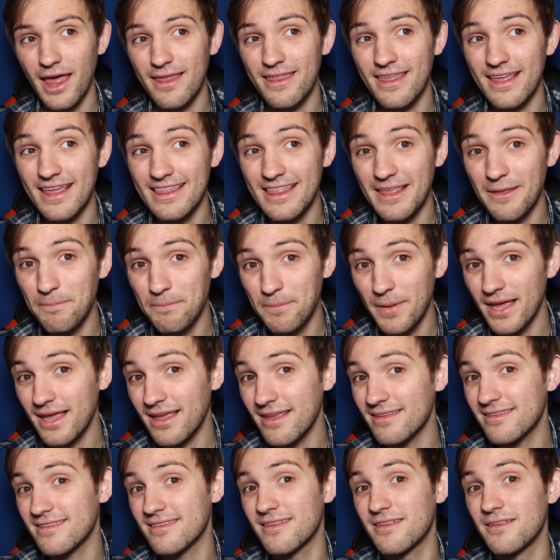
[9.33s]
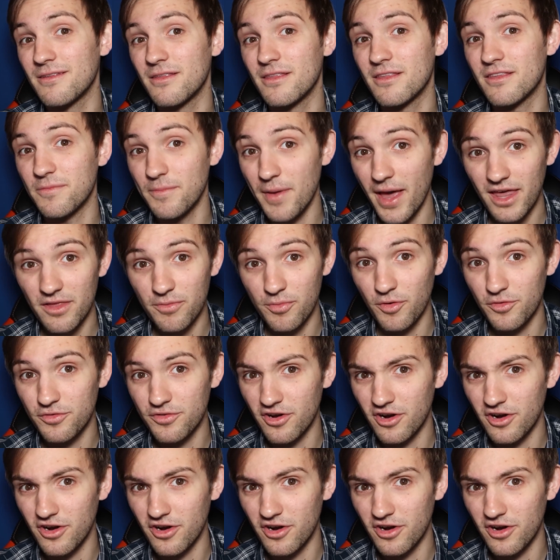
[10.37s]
I think, the biggest Smash Bros.